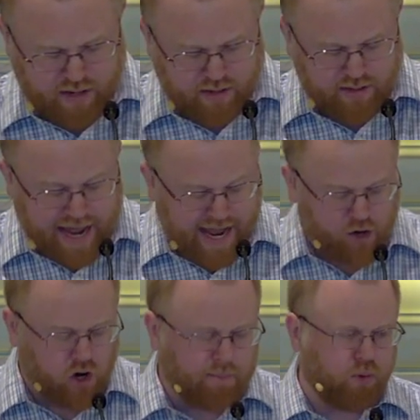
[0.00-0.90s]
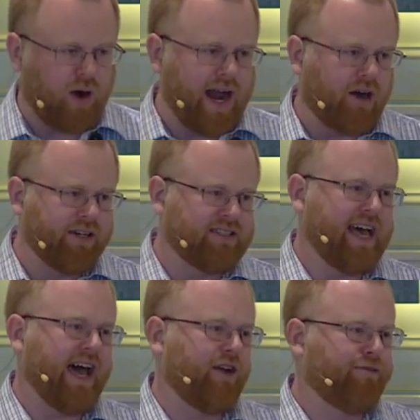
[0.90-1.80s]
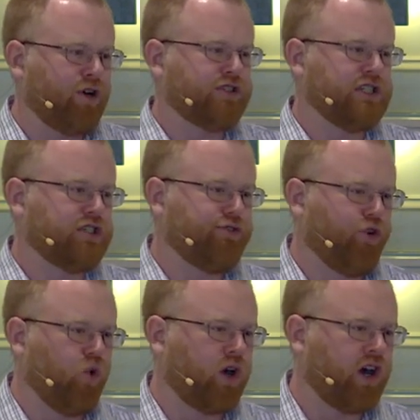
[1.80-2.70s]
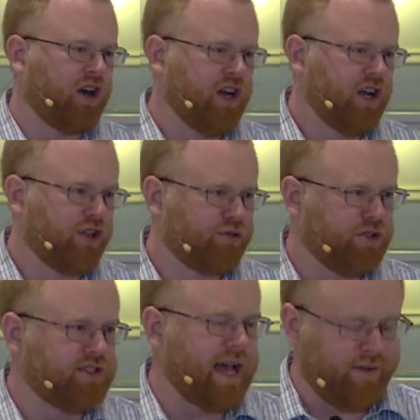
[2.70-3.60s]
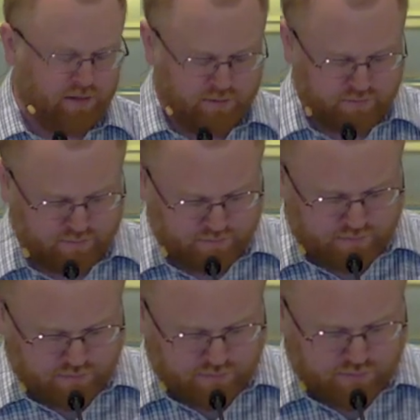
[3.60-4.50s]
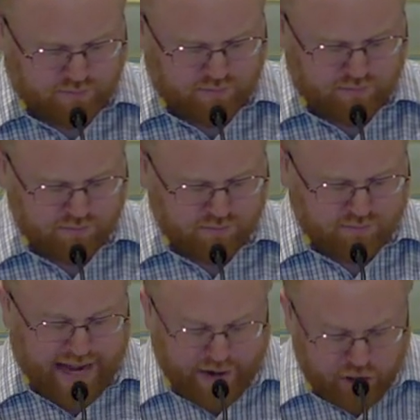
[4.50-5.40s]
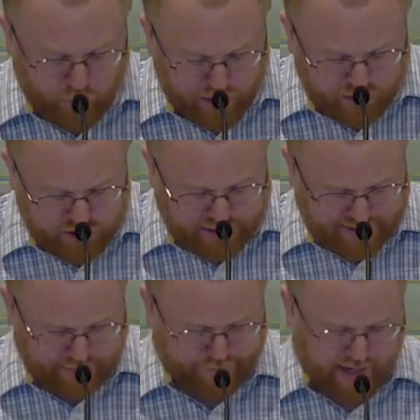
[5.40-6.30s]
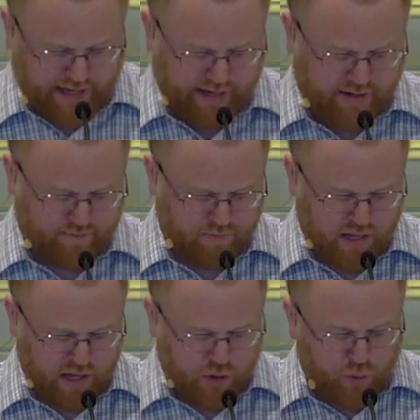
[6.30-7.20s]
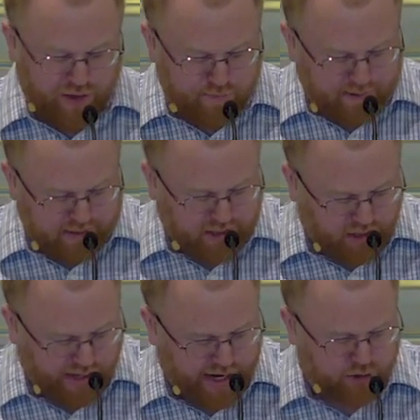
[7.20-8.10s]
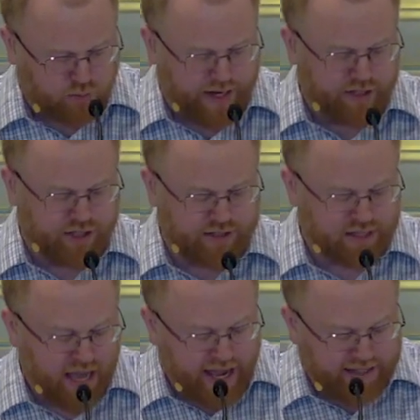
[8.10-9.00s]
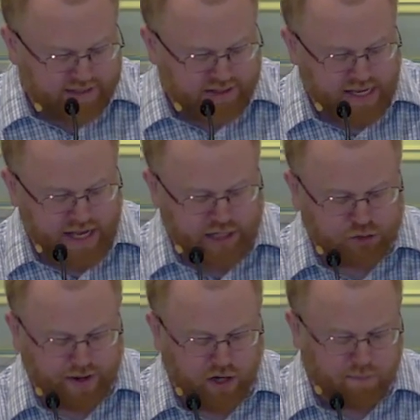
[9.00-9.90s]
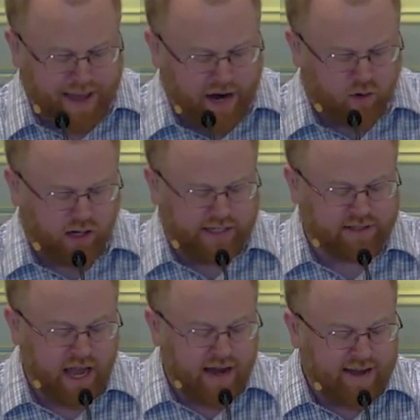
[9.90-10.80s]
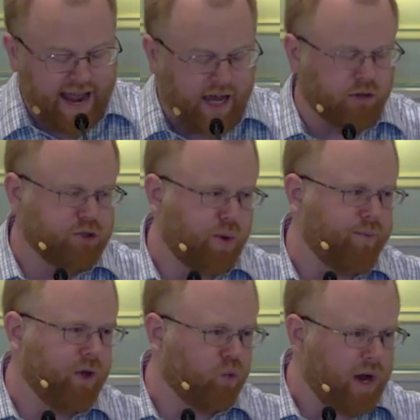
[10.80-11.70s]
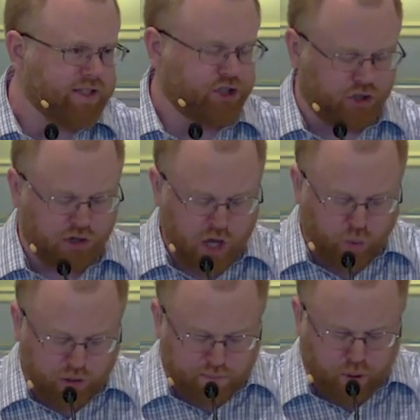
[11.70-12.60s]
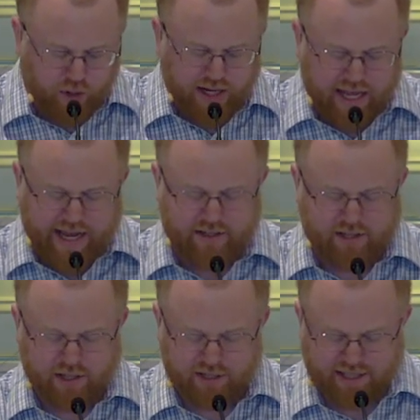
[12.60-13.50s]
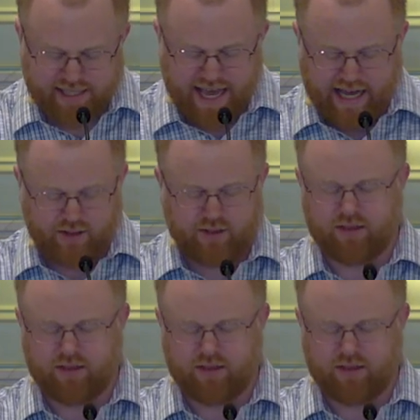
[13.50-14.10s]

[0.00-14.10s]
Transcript: Now our prayer is that of verses 4 through 7. Now that we are justified, we have been declared righteous, and sin is rendered powerless. Now is when we wrestle with putting it to death.